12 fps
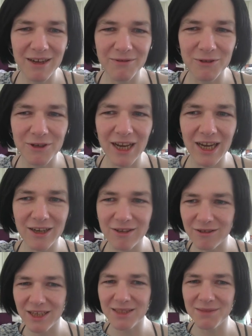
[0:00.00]
I would like
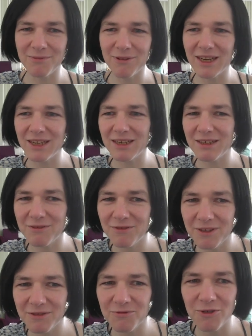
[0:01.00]
to let's play
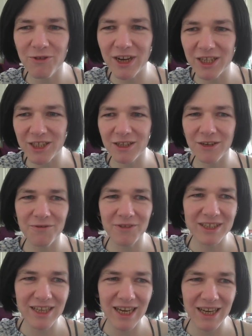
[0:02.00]
the full version of
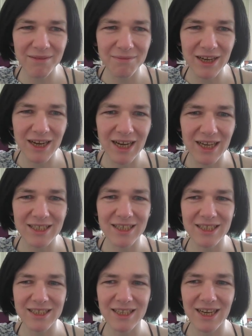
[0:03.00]
this game because
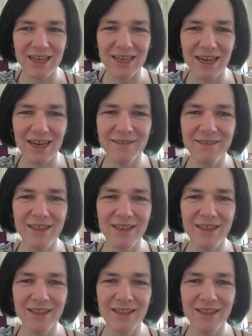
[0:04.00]
it's kind of